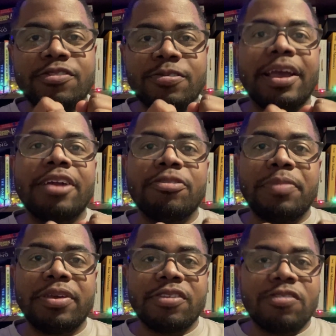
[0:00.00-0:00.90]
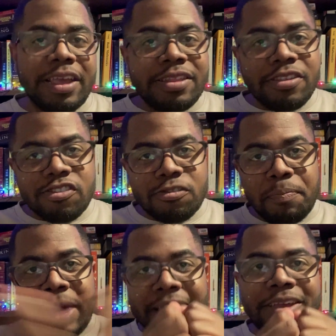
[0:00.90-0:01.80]
together, because in the
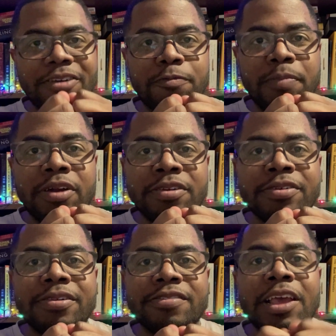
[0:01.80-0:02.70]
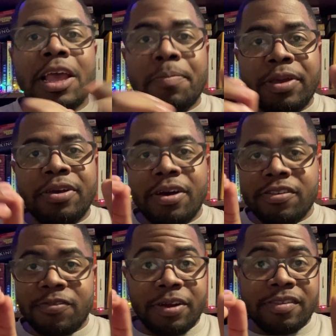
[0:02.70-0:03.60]
smacking of particles,
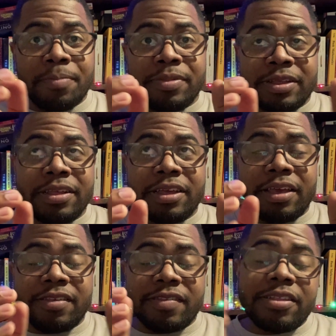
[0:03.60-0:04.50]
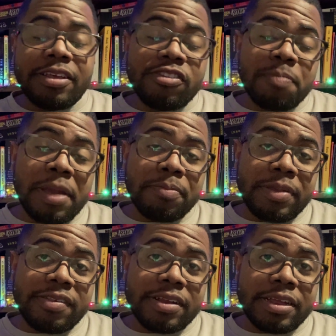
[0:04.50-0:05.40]
because for example in the case that they smack
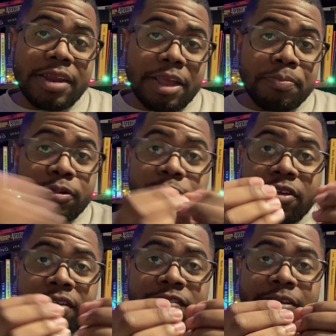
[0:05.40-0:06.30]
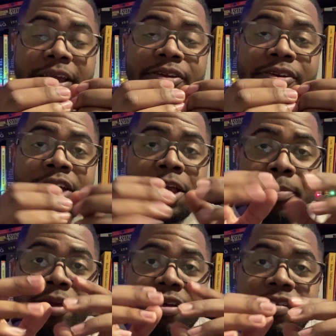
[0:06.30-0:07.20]
basically like protons together,
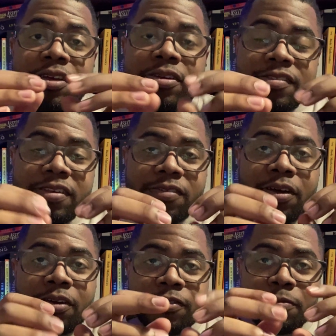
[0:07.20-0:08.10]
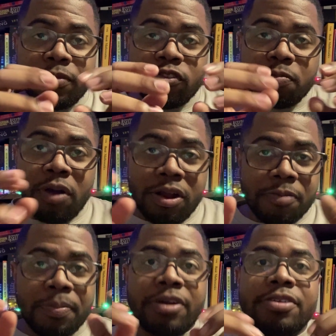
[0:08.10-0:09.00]
because they consist out of smaller
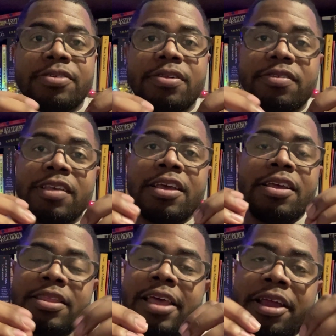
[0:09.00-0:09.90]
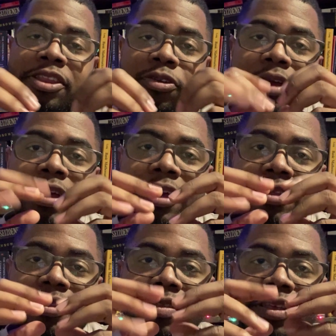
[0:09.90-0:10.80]
particles, then you can
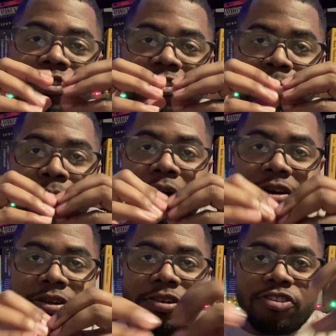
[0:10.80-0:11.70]
get this particle